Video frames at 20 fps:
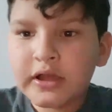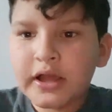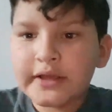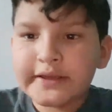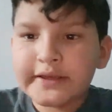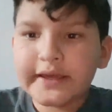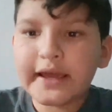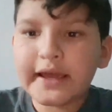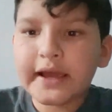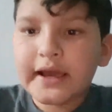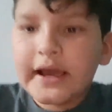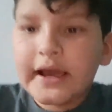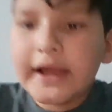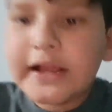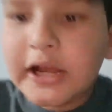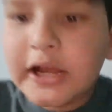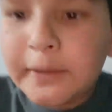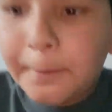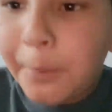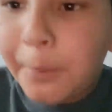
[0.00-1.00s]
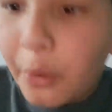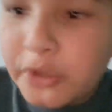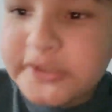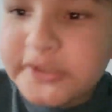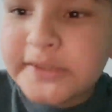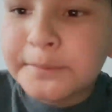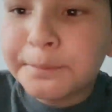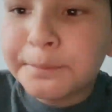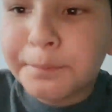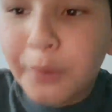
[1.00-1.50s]
Yeah, I got a pointy
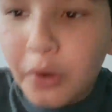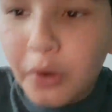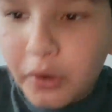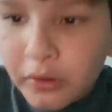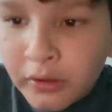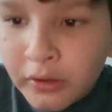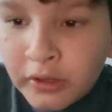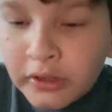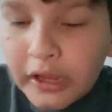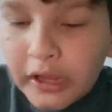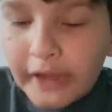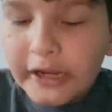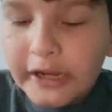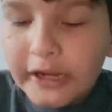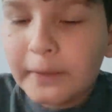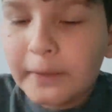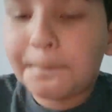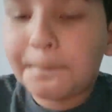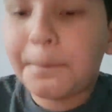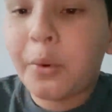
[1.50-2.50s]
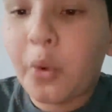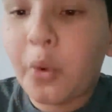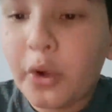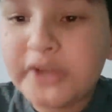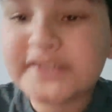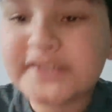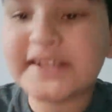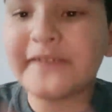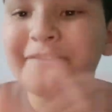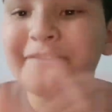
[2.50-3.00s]
ball. I got a
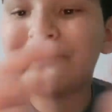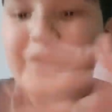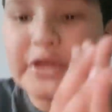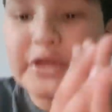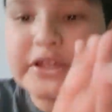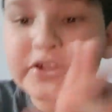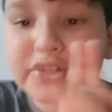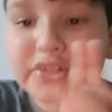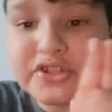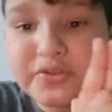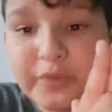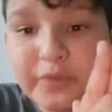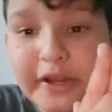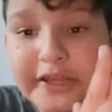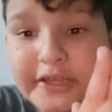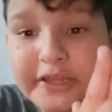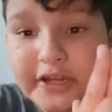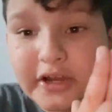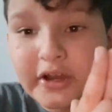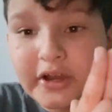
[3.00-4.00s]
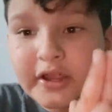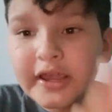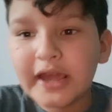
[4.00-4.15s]
pointy fingers right here,